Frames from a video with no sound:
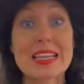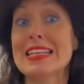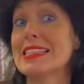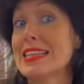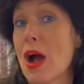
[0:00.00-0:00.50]

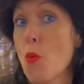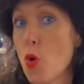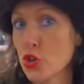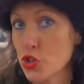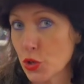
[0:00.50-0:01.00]
It's now
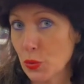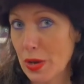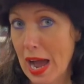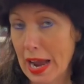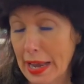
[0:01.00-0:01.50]

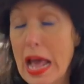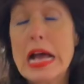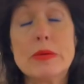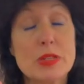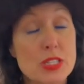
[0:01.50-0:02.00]
£129.
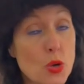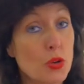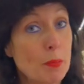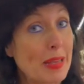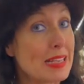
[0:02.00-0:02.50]
We sold
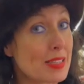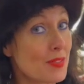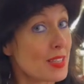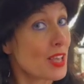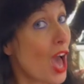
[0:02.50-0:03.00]
a piece of
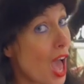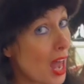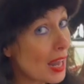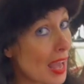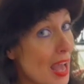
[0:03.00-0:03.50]
this
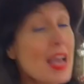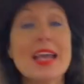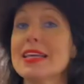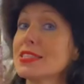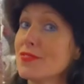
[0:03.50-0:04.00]
earlier.
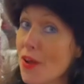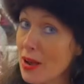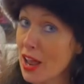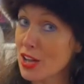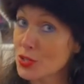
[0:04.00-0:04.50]
It's the very
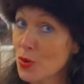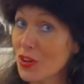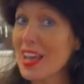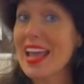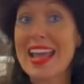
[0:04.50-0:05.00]
last
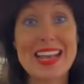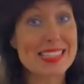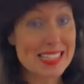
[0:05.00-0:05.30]
one. It's a